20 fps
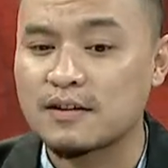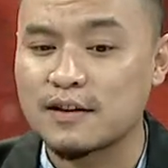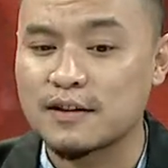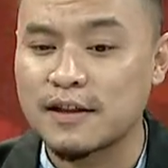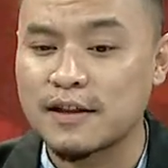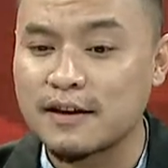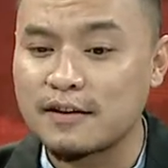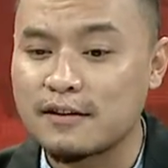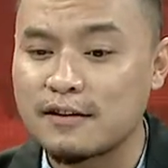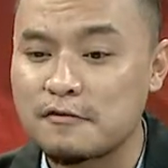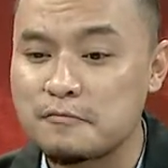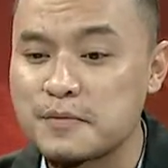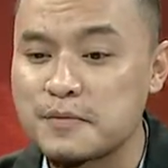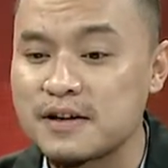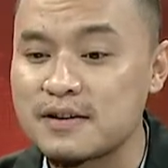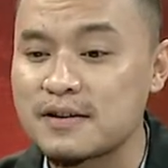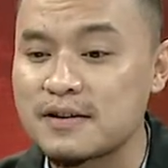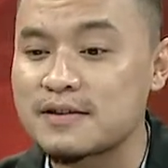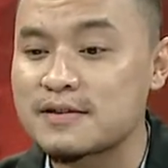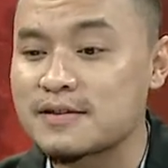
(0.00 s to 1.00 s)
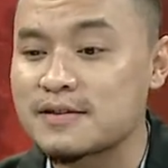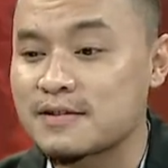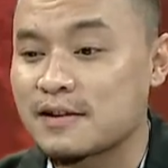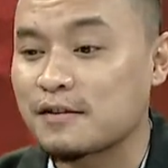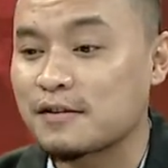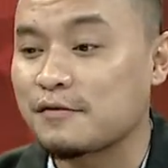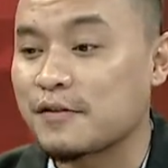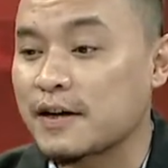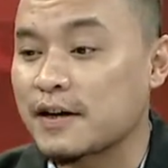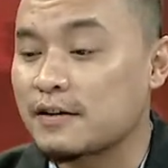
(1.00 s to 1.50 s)
their government is
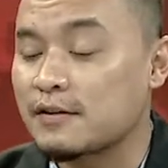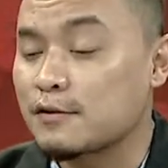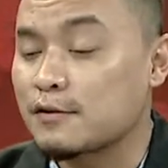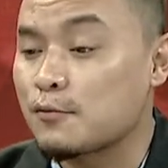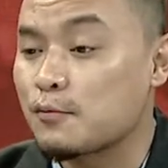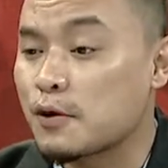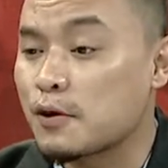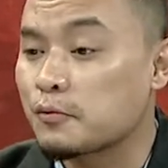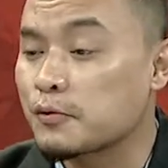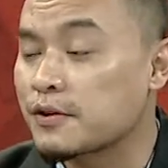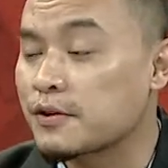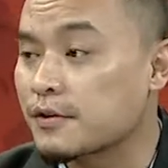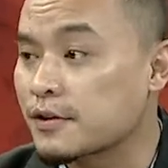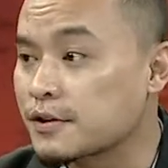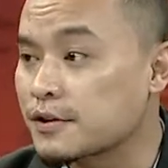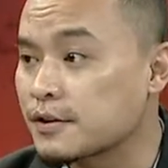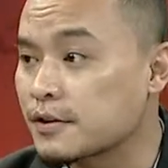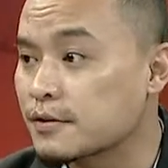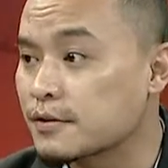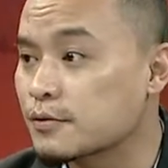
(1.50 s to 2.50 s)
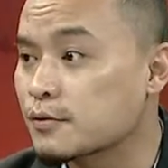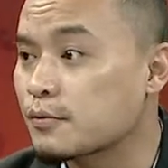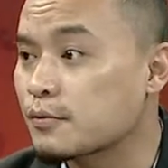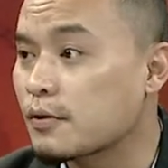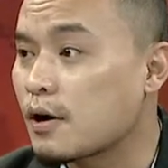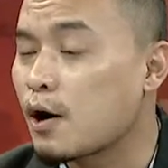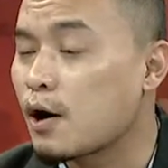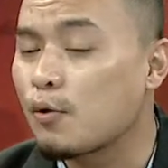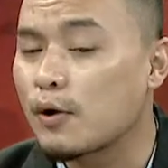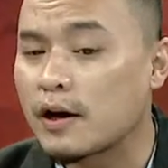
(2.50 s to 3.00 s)
stuck fighting the war with Russia. So
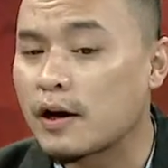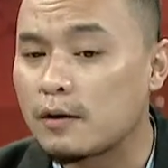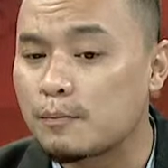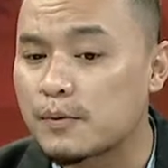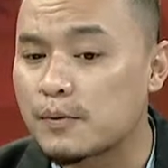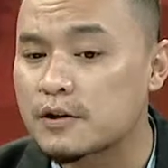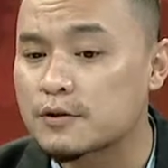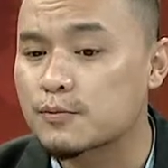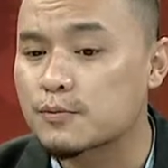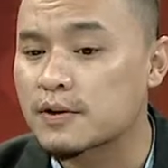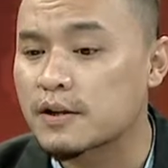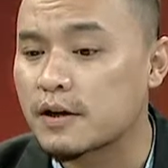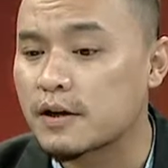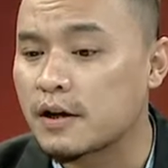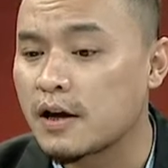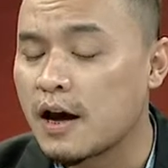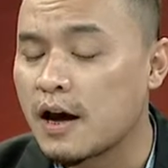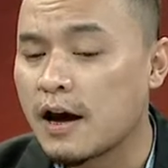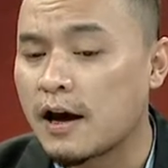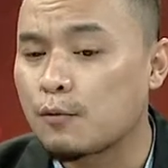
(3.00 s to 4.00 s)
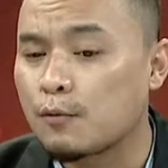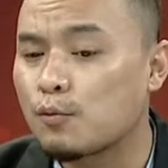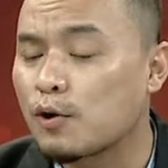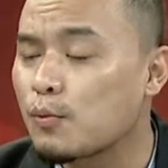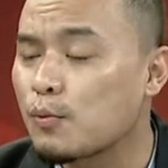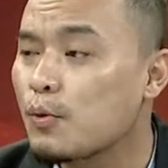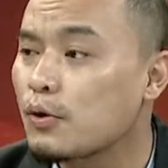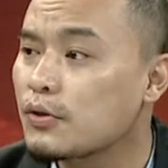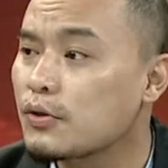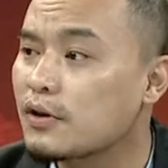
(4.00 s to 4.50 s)
how helpless were they? And what
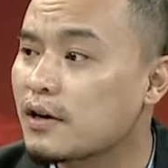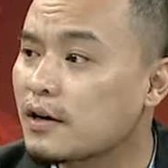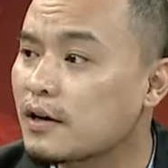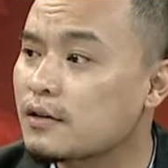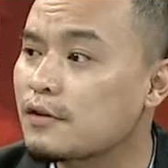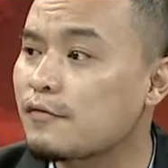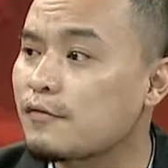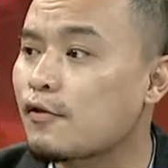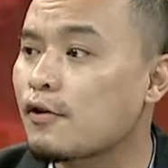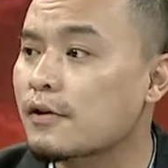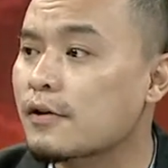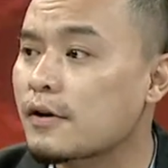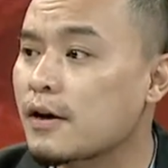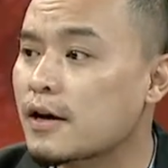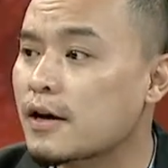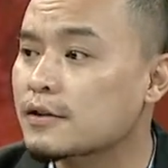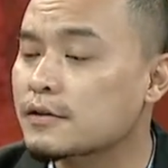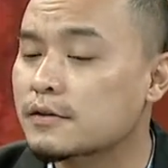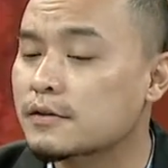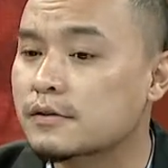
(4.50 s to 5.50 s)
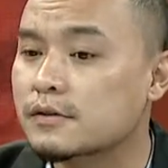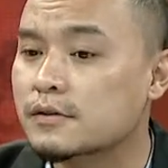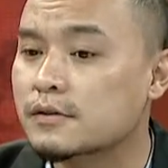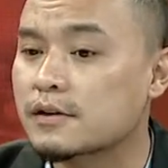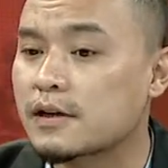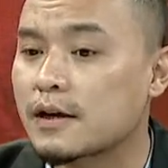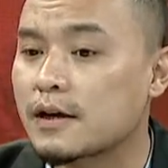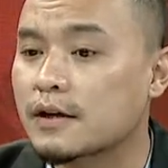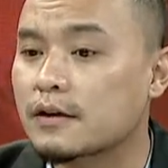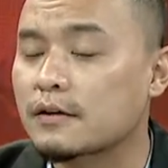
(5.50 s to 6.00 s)
about the other foreign nationals,
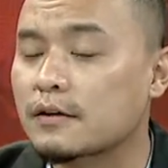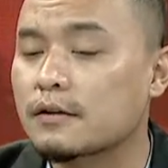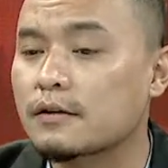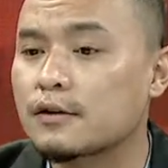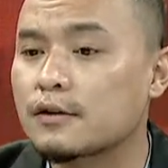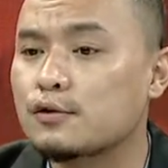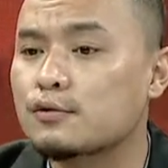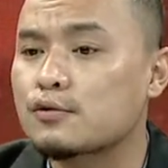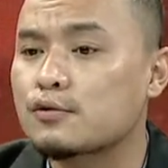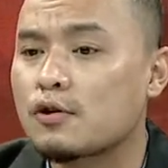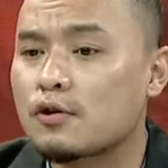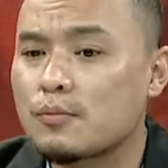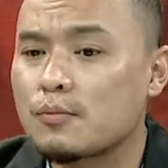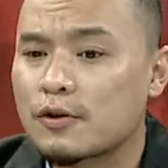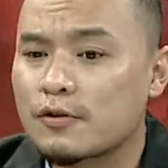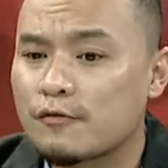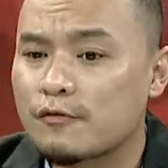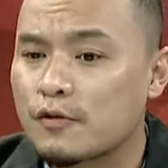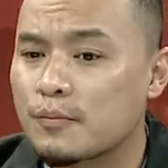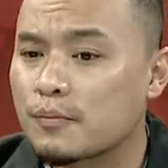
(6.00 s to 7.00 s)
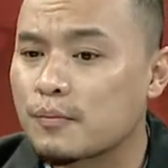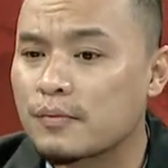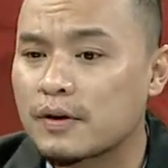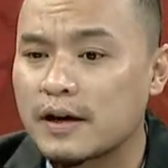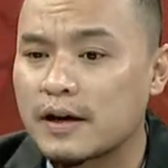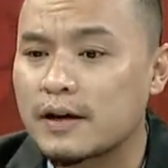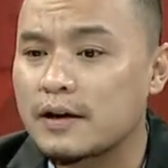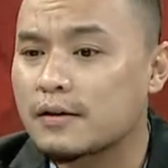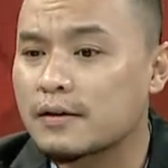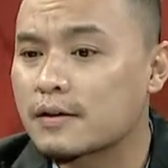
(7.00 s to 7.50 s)
like you talk about from
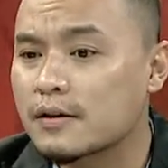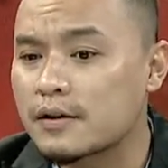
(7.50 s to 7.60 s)
any other